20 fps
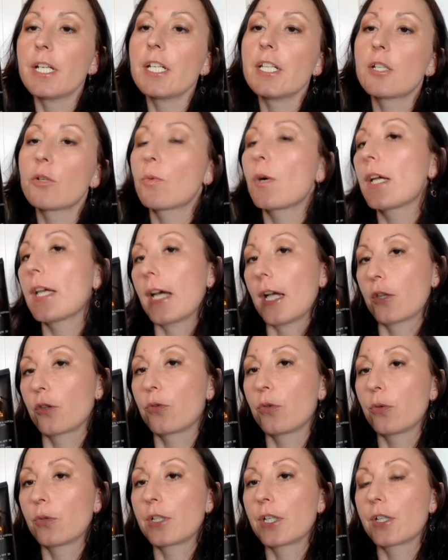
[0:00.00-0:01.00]
Either way, I
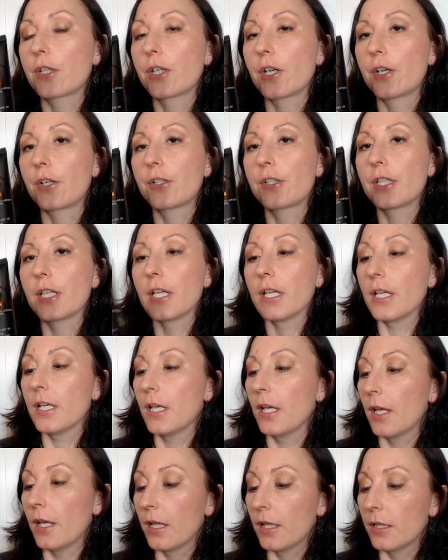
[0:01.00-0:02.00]
took the 30
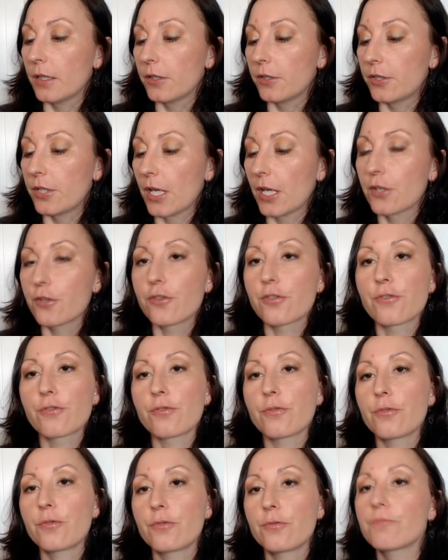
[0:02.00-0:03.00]
just
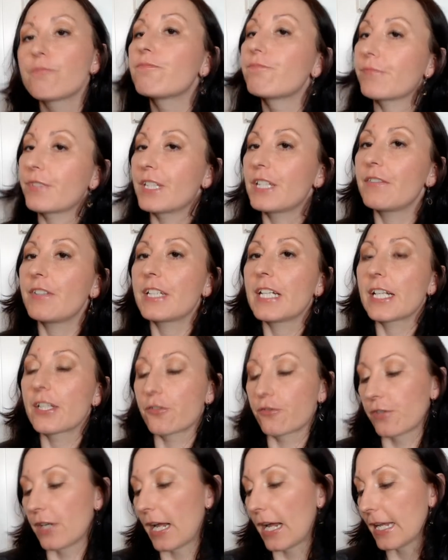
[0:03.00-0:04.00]
to give it a
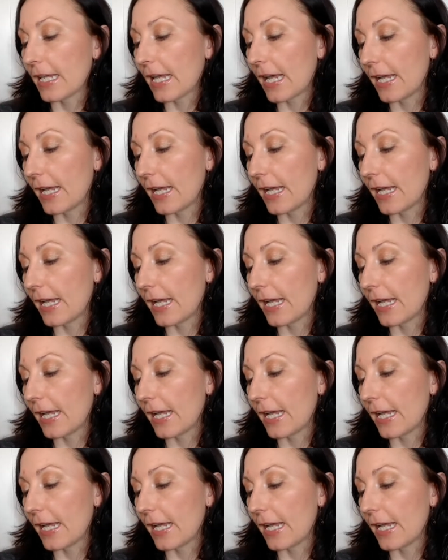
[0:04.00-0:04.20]
try.